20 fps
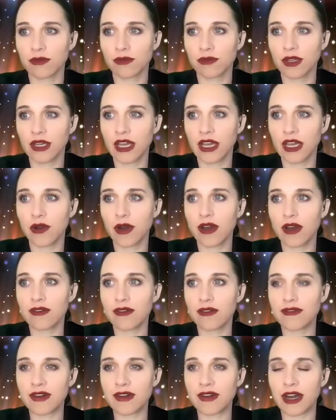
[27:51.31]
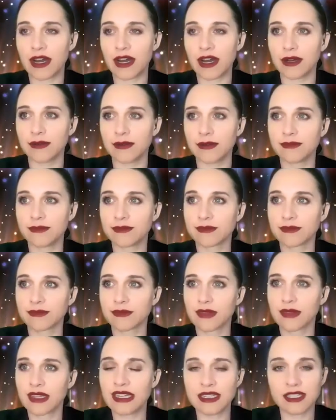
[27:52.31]
we now have um,
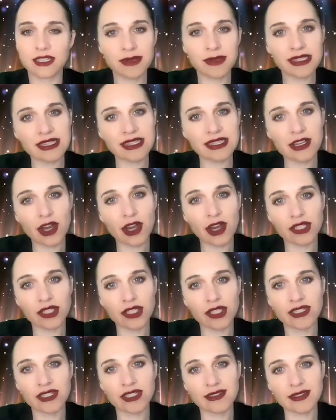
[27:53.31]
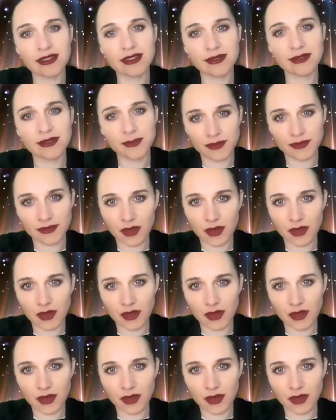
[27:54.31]
intimacy coaches,